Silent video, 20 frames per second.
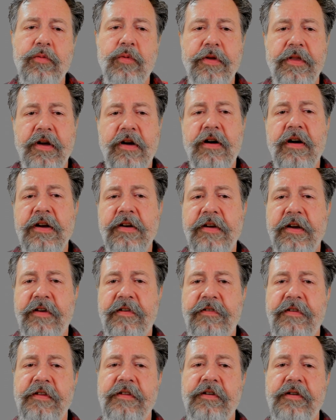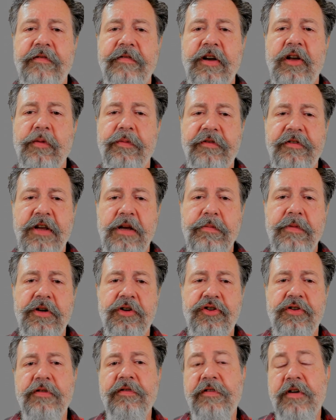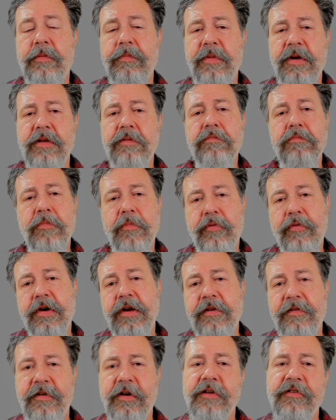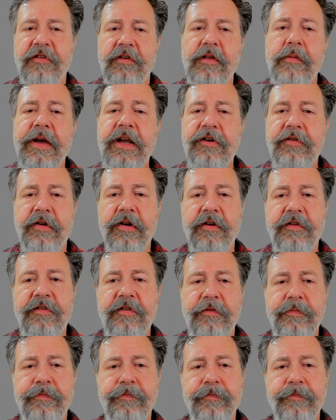where the context-sensitive help statement shows up in 3 cells of the matrix.